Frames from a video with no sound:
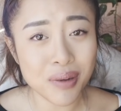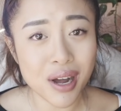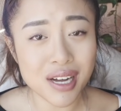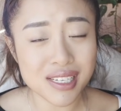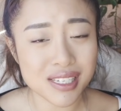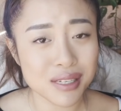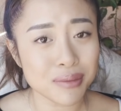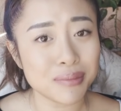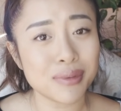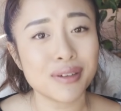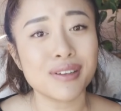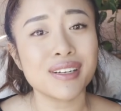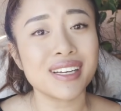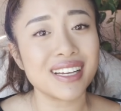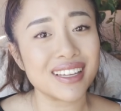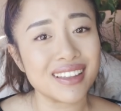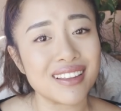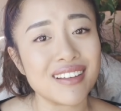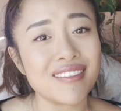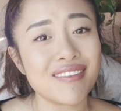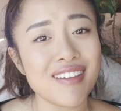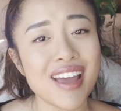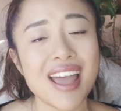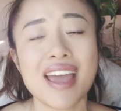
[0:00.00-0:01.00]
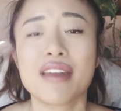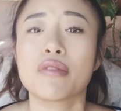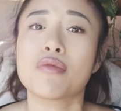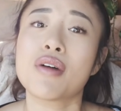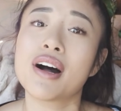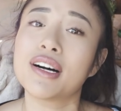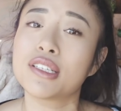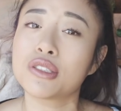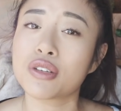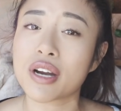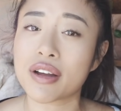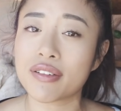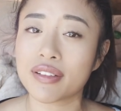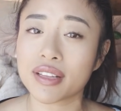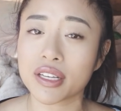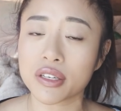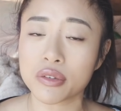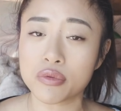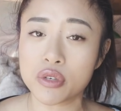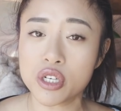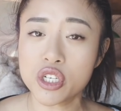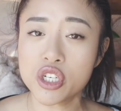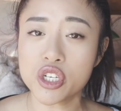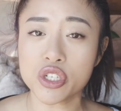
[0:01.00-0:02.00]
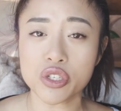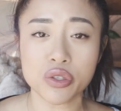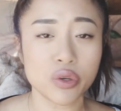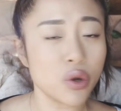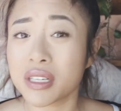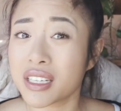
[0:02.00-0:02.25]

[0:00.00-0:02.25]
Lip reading: possible in the van while traveling with you.